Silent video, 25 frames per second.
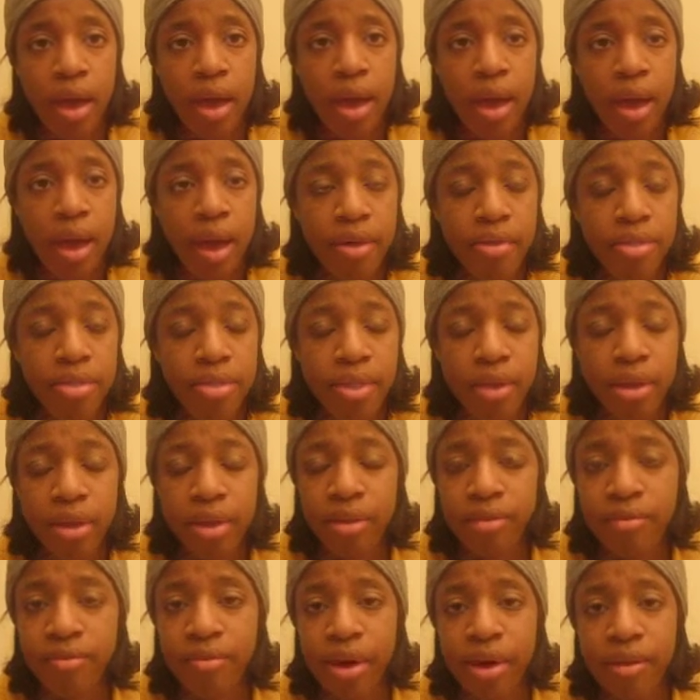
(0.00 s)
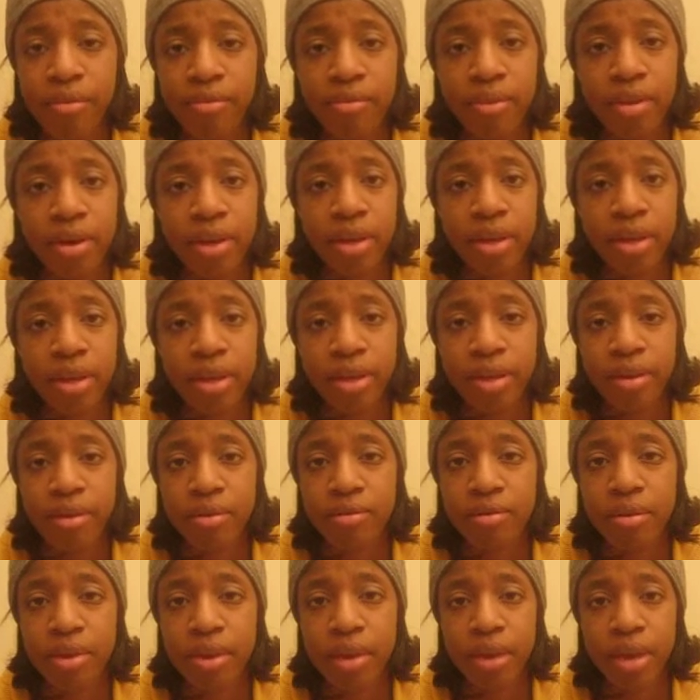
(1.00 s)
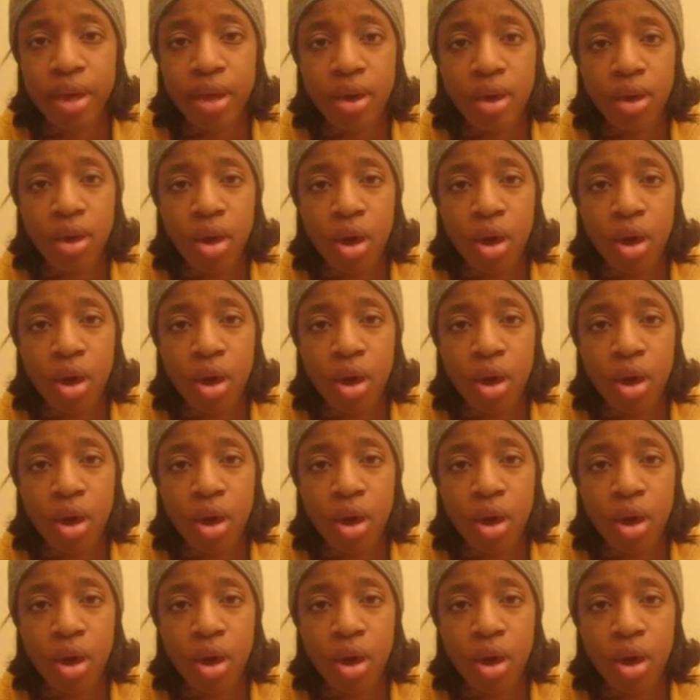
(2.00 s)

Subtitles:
I think if I forgive and let